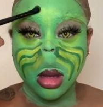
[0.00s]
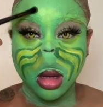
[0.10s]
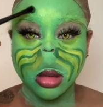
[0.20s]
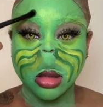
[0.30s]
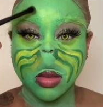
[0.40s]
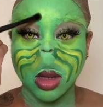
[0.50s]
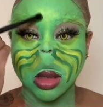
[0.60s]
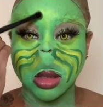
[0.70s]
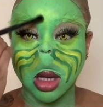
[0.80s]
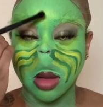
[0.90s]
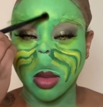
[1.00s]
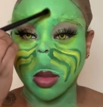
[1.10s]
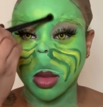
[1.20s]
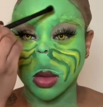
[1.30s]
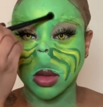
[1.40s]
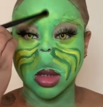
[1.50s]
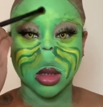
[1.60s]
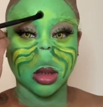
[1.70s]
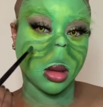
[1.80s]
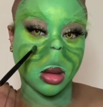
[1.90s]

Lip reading: I'm just doing a tapping motion.